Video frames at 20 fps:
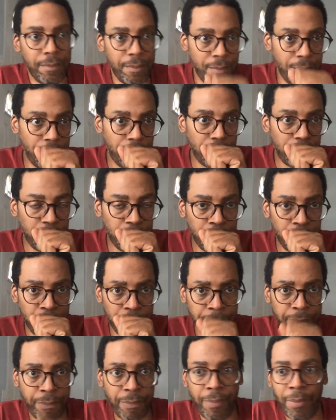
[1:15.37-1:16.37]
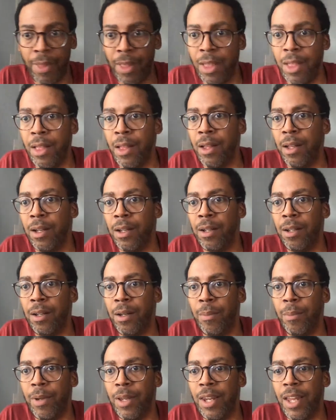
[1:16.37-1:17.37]
A
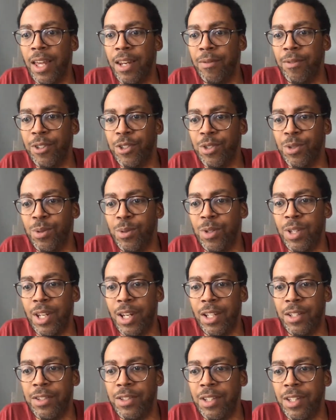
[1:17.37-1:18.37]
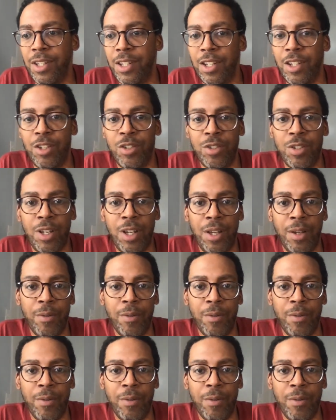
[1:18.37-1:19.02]
lot of issue that I see that is